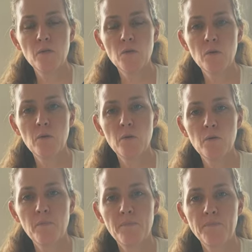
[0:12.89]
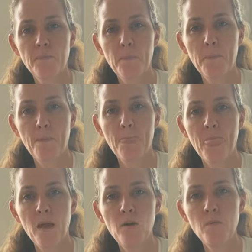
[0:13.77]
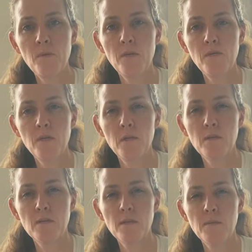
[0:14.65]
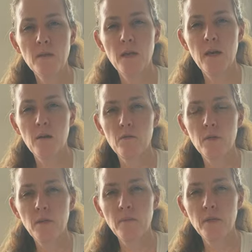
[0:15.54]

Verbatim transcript: So I hope that you're getting something out of them.